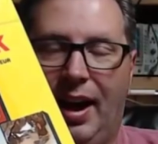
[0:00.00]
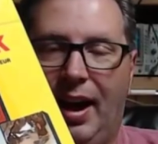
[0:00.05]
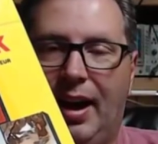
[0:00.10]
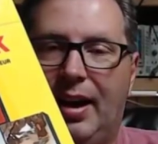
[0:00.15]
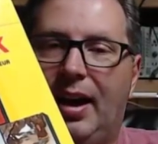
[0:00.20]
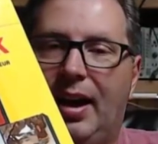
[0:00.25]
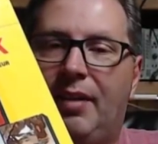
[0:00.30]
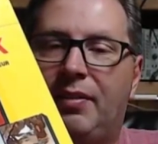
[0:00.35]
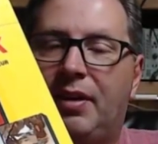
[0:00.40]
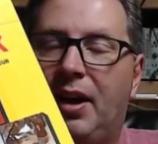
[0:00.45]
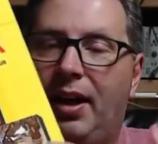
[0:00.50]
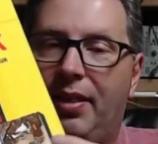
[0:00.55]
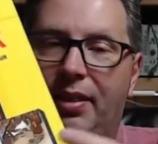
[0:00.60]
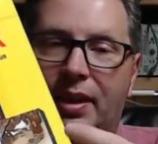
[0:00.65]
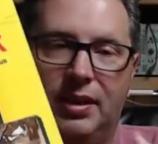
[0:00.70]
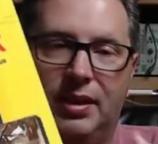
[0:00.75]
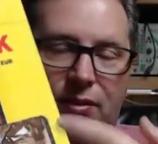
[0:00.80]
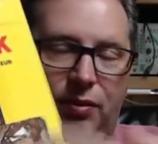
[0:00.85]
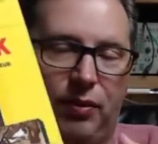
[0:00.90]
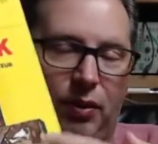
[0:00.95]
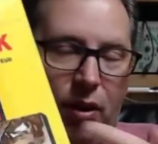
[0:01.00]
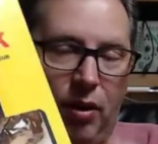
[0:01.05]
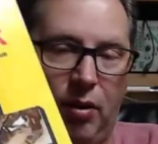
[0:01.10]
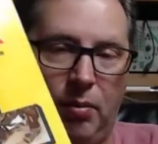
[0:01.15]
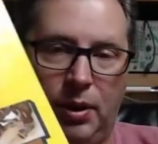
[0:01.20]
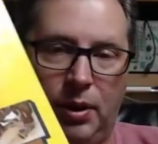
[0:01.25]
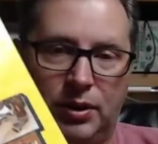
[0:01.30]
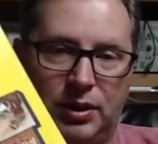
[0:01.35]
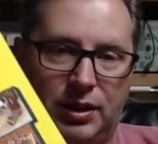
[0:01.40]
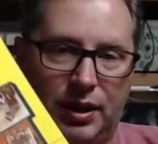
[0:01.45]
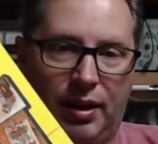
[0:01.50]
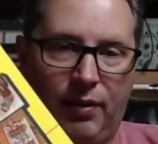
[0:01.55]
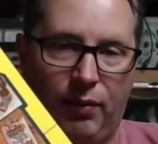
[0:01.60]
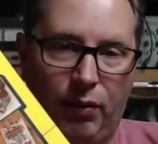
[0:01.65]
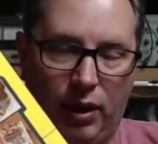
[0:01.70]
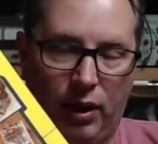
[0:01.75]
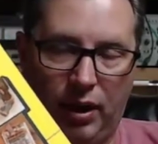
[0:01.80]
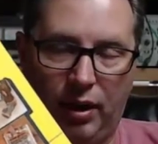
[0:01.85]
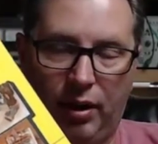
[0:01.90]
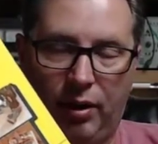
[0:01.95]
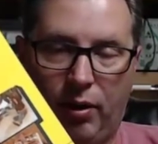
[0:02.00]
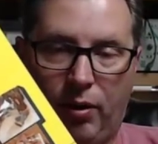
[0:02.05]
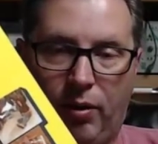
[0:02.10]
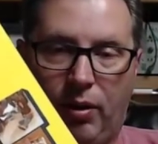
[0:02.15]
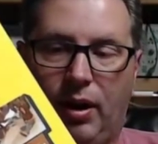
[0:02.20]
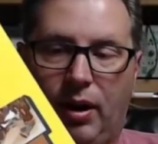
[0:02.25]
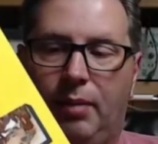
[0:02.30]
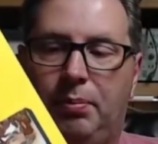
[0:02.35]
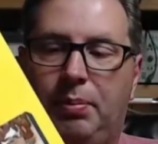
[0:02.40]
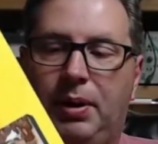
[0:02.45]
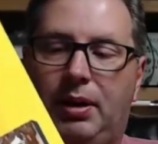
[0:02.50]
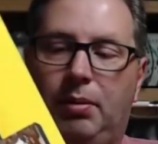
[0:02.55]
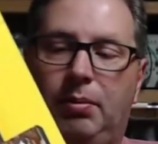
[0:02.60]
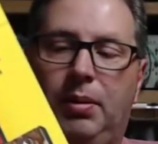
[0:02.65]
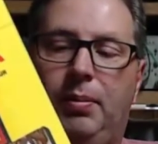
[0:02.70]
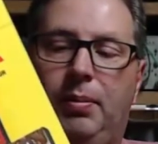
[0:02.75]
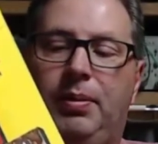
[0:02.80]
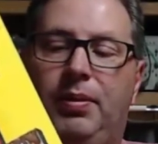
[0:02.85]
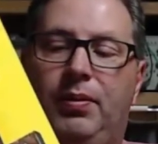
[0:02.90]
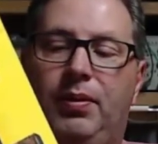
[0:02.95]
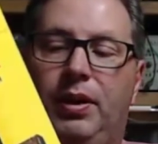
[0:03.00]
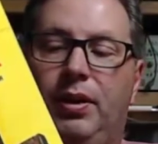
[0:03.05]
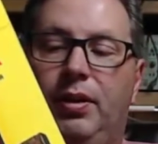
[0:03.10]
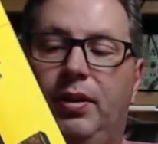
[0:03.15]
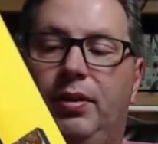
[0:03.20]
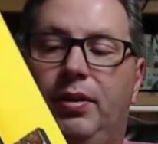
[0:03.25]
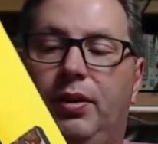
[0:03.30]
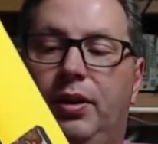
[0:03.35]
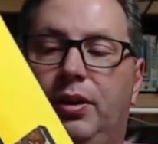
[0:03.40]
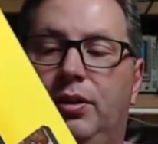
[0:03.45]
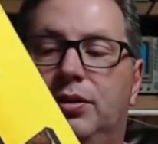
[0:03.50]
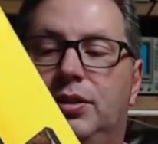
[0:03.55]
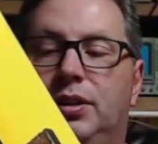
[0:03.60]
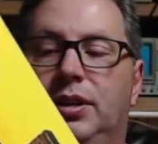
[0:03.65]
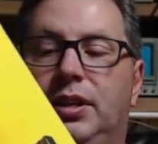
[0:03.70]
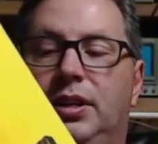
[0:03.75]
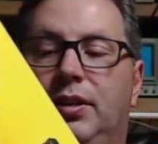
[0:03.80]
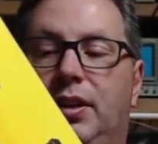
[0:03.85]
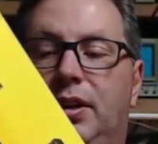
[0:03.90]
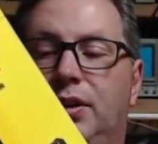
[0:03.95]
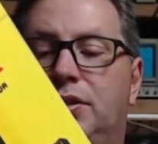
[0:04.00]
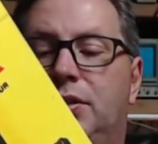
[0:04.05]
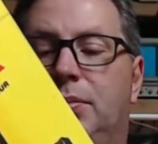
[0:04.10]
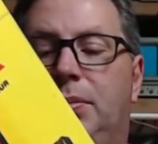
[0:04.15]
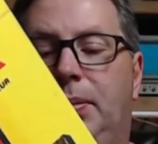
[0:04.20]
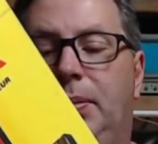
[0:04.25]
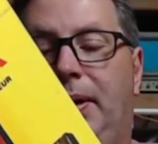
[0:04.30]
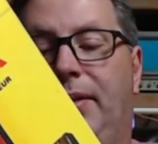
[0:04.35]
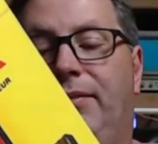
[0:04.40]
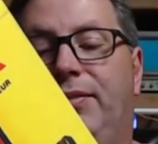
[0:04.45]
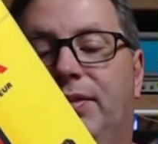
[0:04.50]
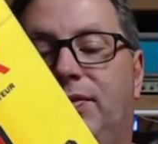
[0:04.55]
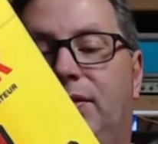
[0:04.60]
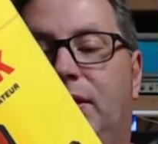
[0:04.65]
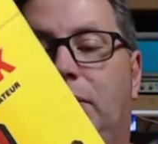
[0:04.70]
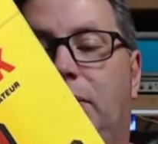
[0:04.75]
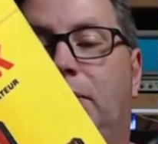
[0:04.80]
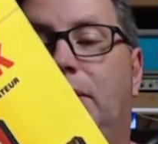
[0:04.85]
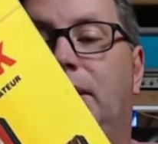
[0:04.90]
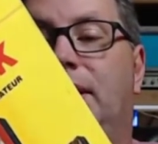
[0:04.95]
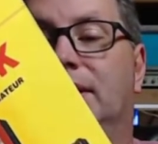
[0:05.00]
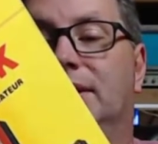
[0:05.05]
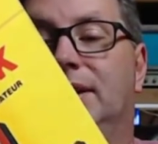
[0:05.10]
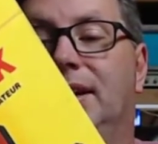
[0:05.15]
I've got these for almost every year. I pick them up every year. They used to be about 15 bucks.